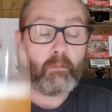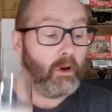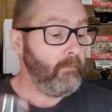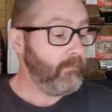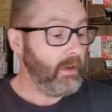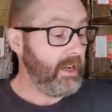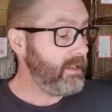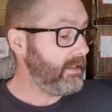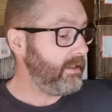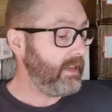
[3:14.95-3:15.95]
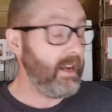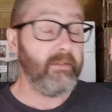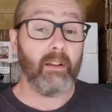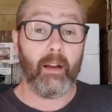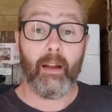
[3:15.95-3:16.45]
But he says it's
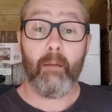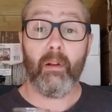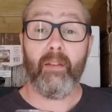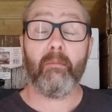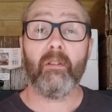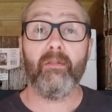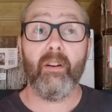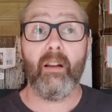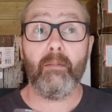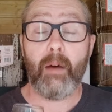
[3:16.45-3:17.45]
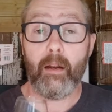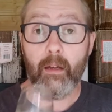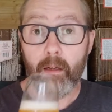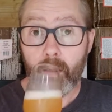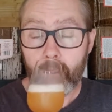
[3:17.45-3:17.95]
keeved, and I believe him because he's a very nice man.